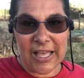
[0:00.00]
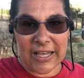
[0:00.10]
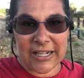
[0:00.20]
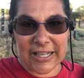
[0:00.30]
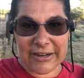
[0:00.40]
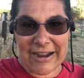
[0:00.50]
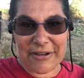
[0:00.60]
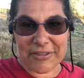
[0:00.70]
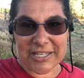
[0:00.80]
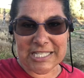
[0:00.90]
clear
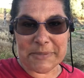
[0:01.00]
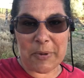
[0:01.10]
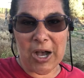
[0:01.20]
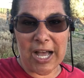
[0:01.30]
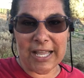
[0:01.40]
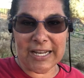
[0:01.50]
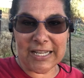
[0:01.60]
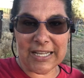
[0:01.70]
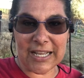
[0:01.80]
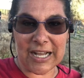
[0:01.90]
out this spot.
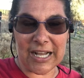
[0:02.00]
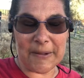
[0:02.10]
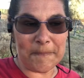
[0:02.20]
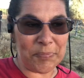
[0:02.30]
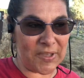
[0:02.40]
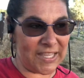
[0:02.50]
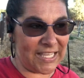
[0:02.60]
I